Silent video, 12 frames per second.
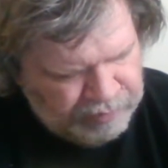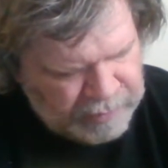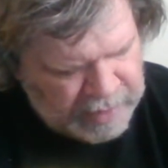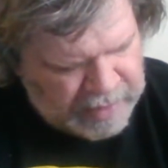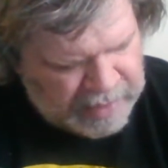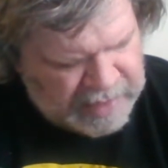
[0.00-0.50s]

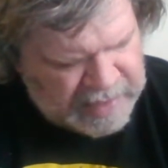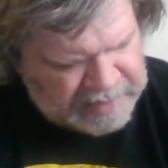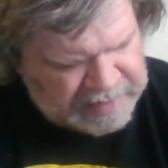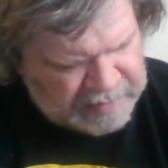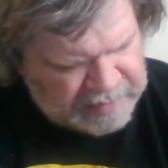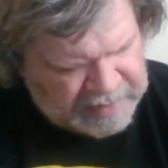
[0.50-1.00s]
again, it's
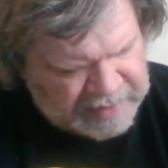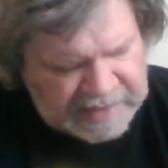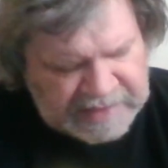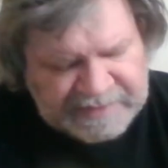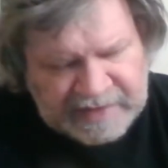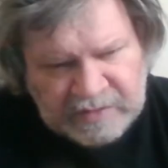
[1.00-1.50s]
another
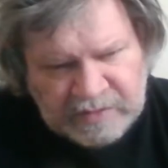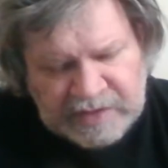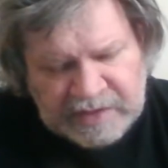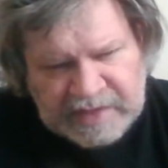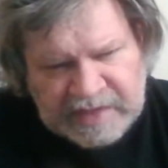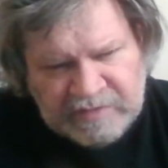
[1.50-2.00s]
case where I don't
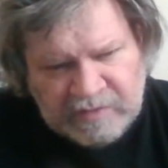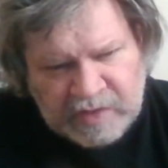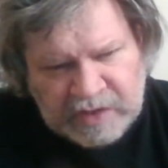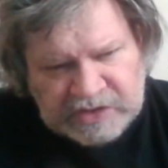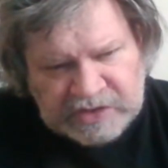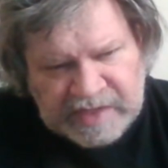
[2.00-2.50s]
think they even
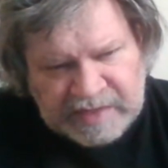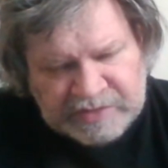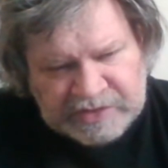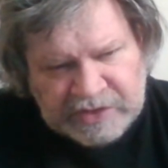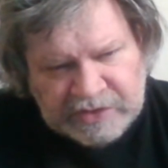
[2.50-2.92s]
watched the episode.